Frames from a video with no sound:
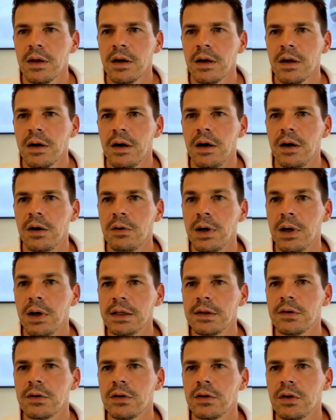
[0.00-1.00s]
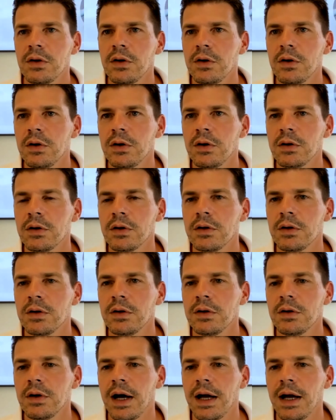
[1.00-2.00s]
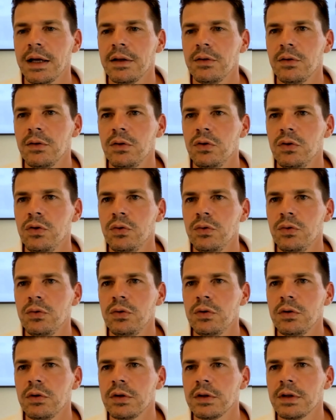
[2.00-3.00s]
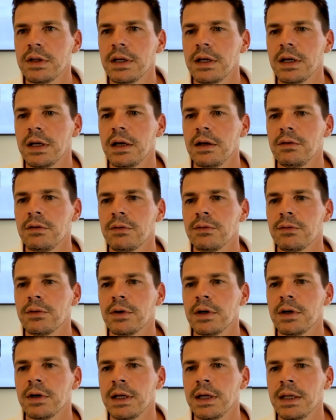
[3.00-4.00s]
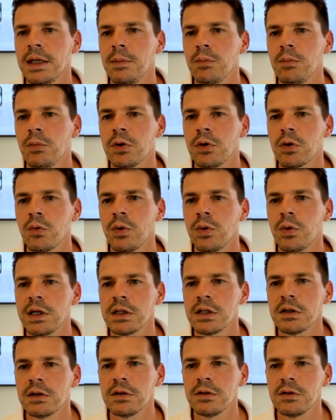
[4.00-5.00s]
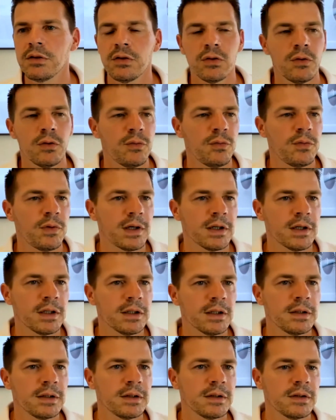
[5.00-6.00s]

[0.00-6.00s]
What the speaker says: All right, so I do not have any more questions so far.